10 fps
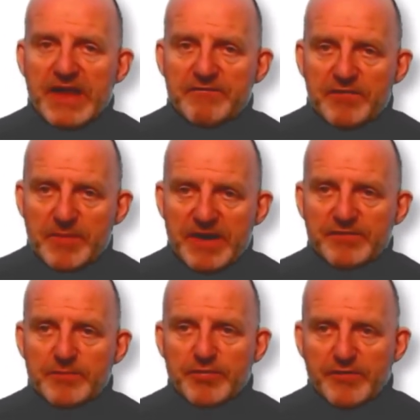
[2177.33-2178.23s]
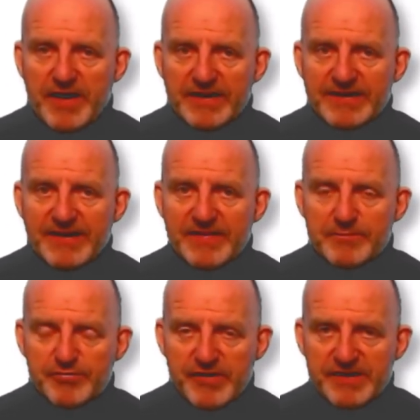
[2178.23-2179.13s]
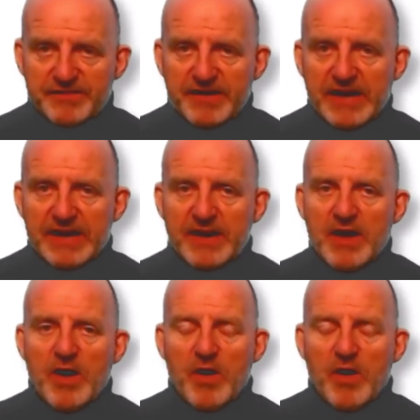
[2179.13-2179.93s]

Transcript: information provided in the pre-scene